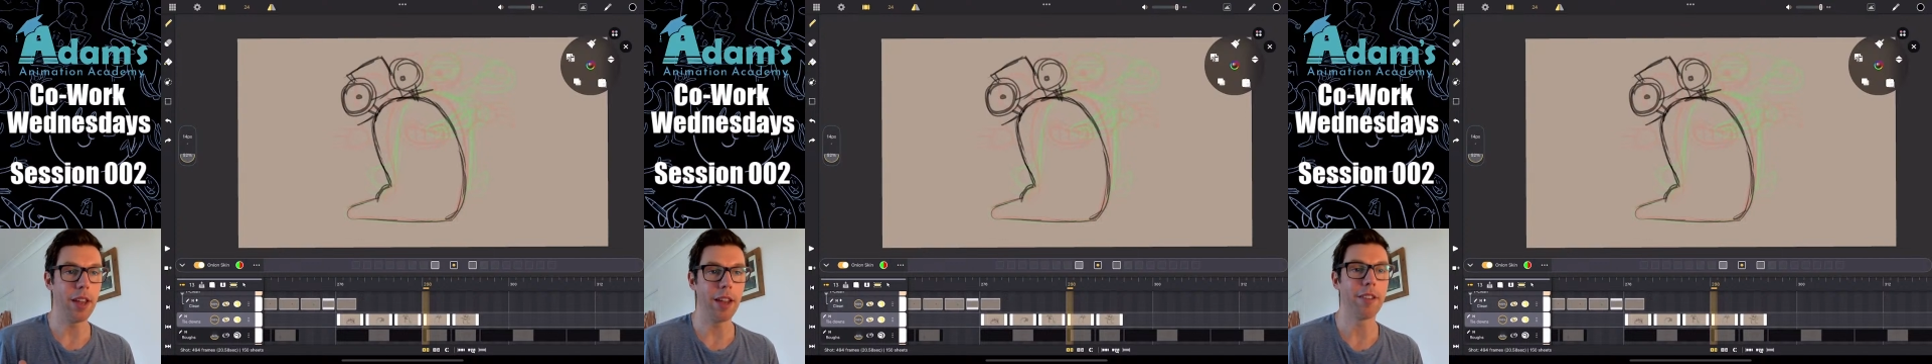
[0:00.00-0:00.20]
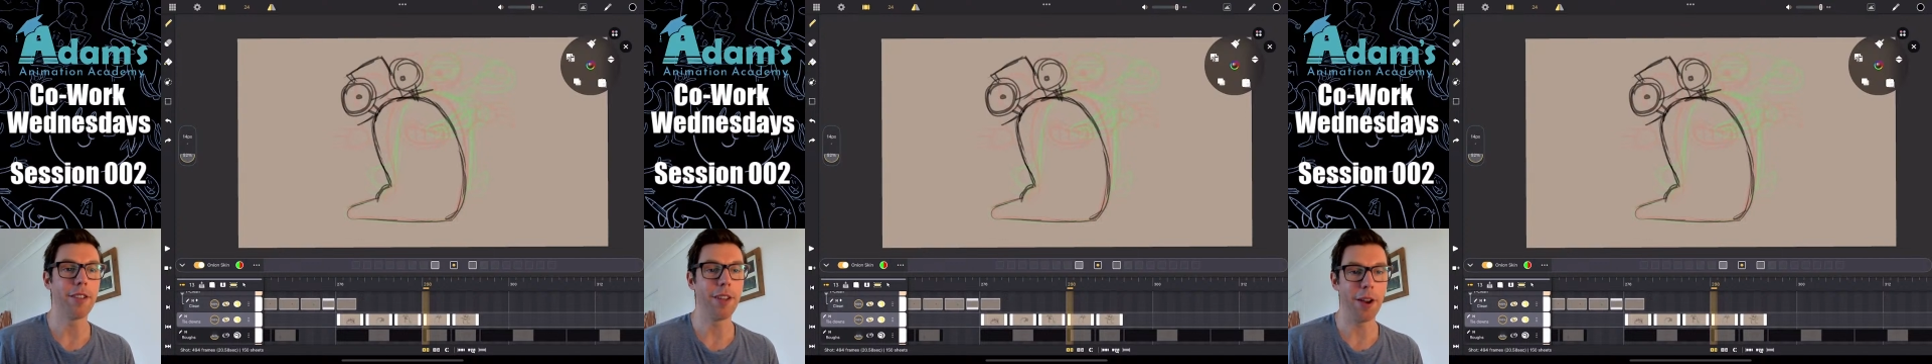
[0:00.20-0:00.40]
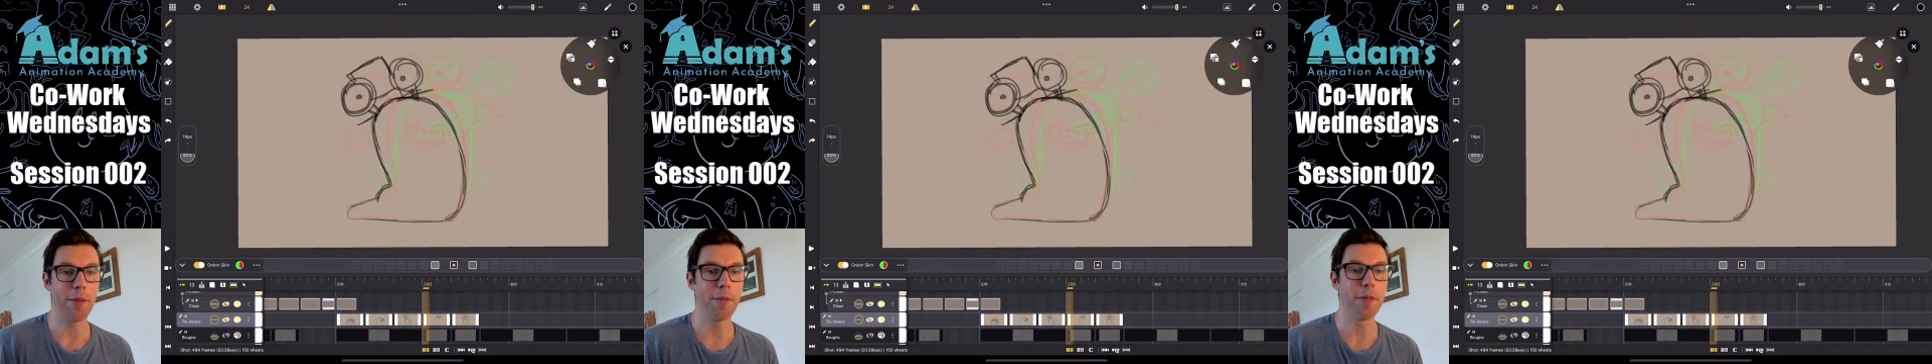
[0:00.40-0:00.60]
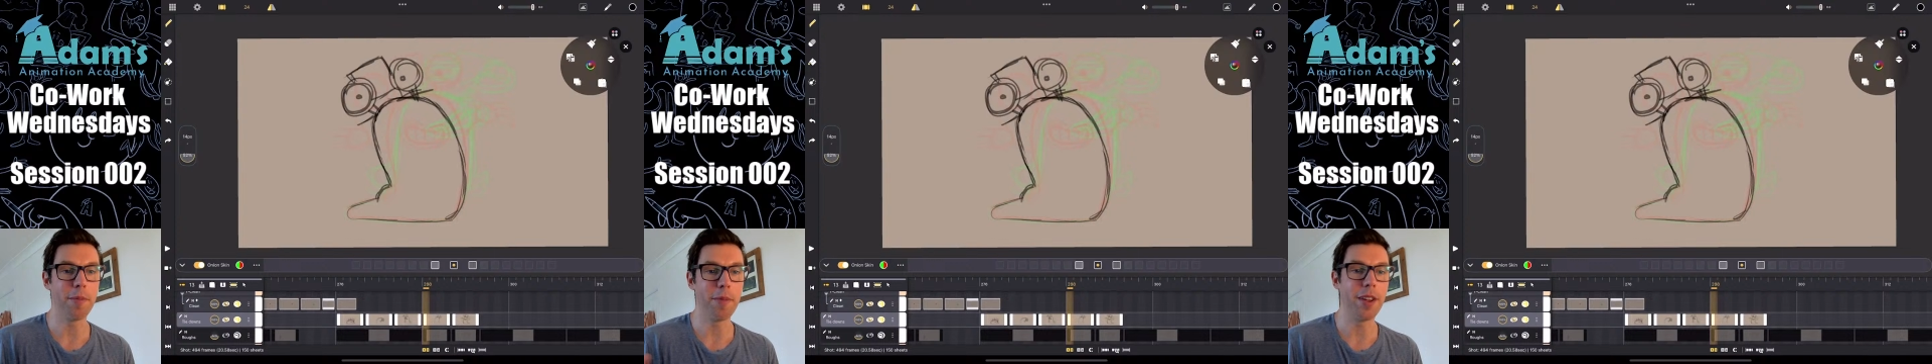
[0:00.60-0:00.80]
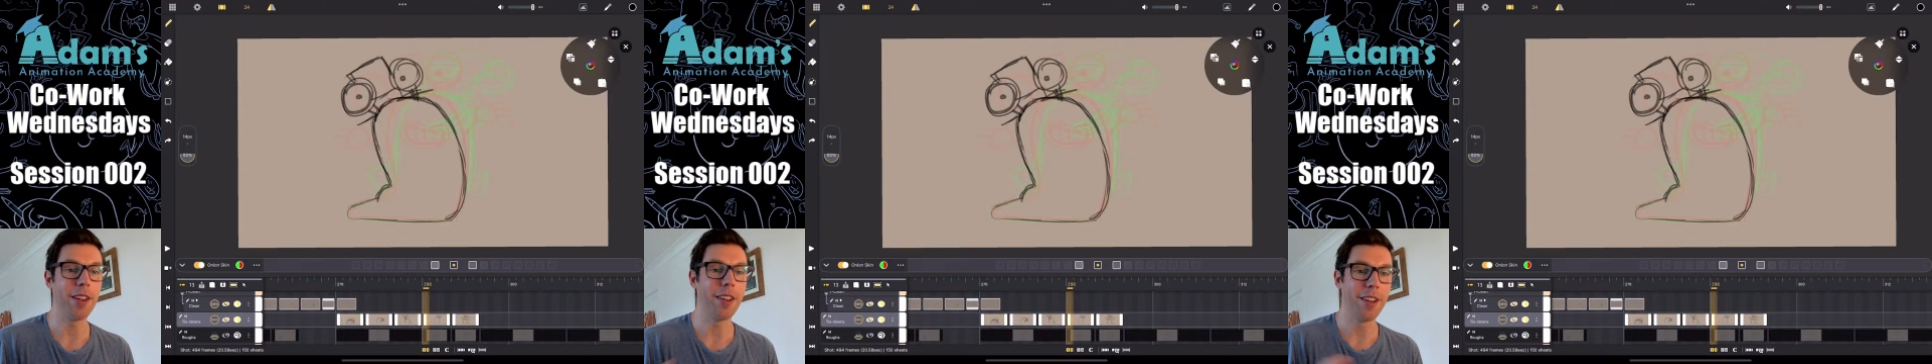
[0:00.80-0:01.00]
yes, it
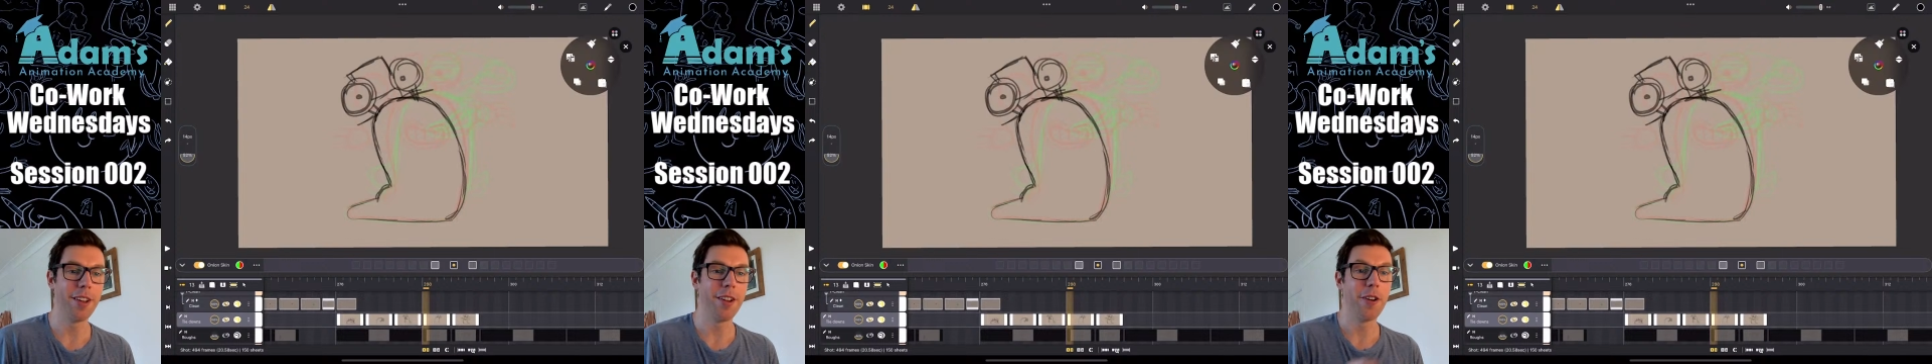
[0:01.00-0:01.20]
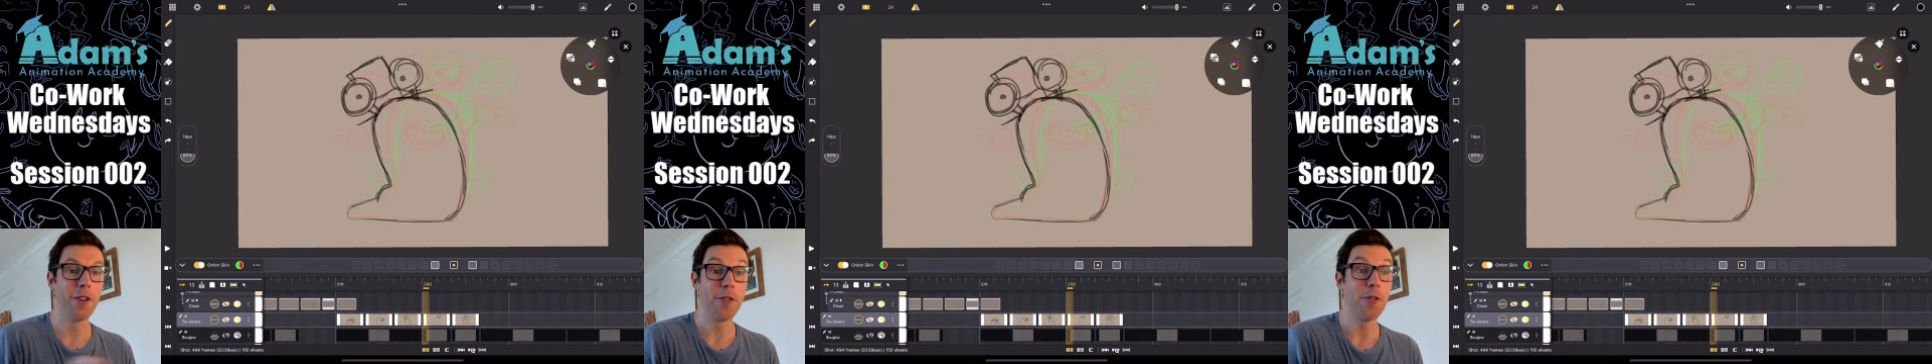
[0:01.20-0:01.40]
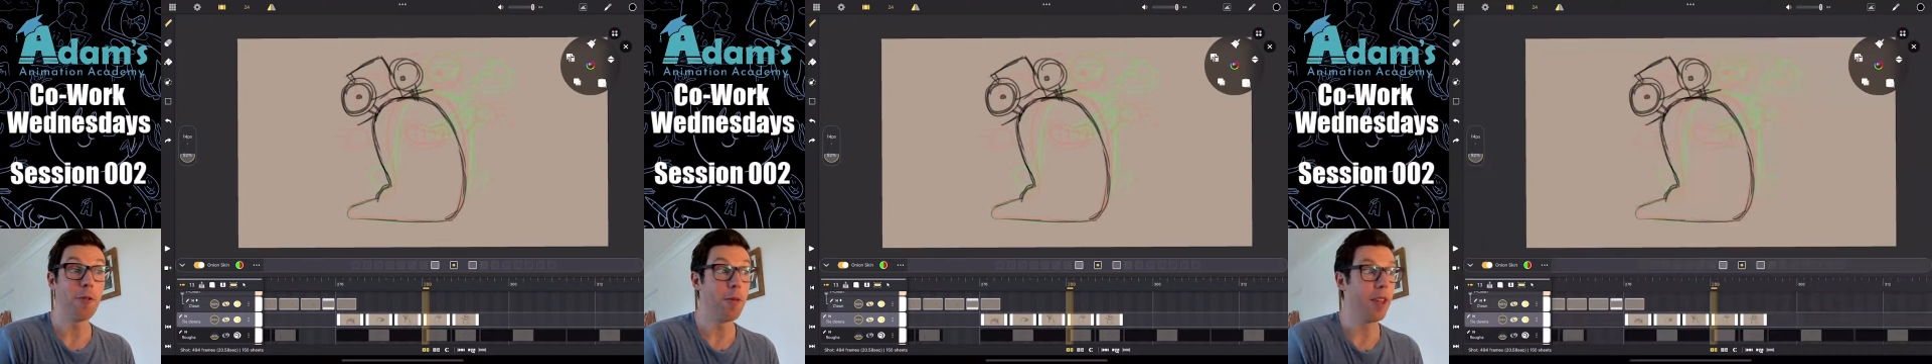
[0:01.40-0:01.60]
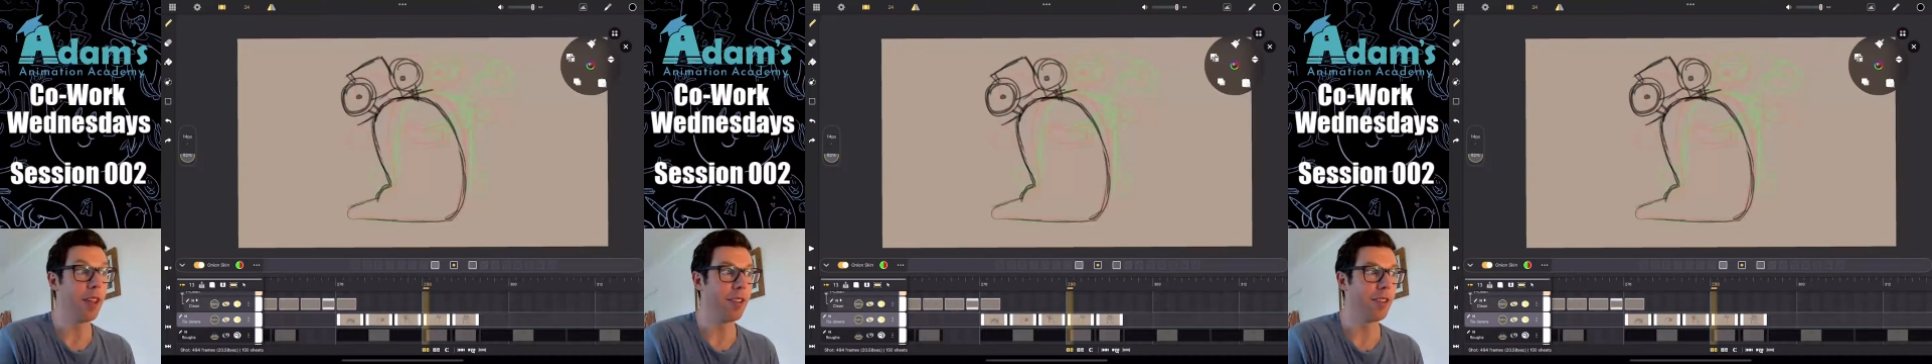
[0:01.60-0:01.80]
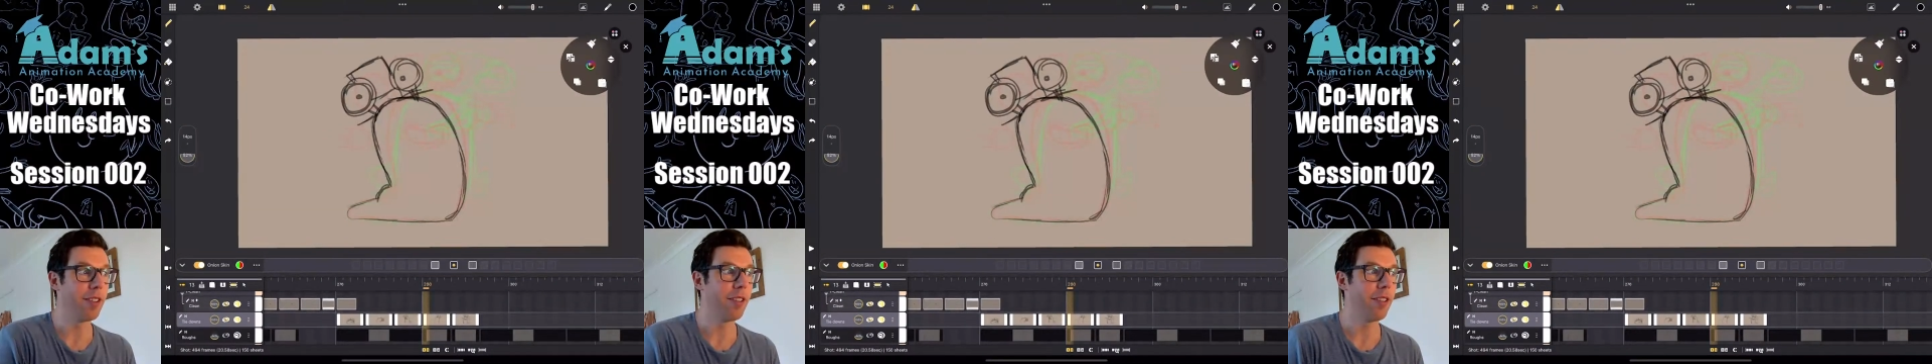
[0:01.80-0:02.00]
helped me do
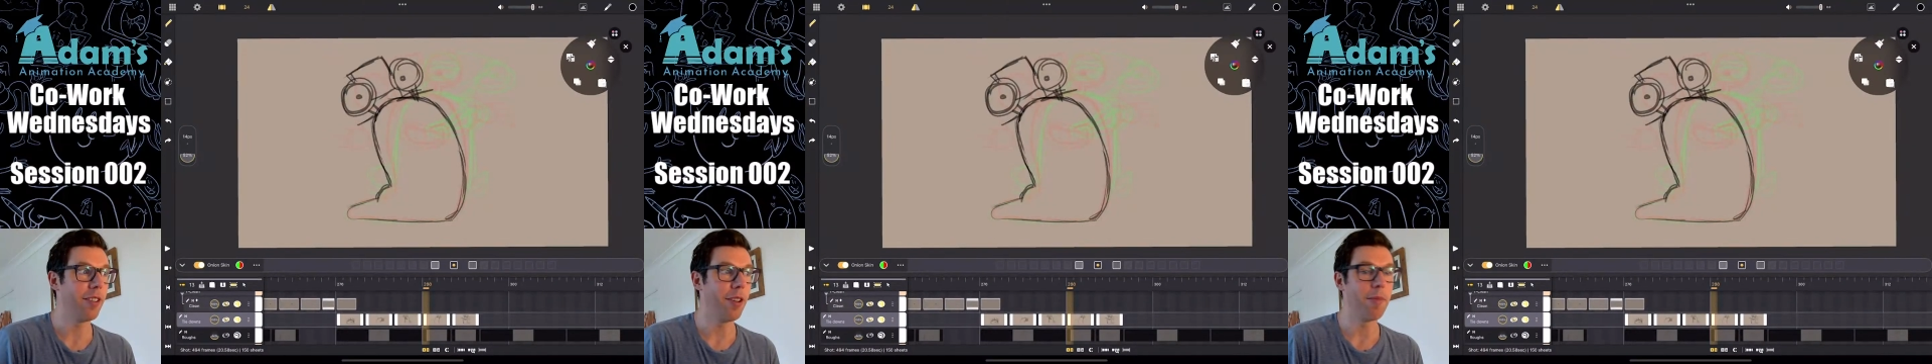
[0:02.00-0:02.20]
this.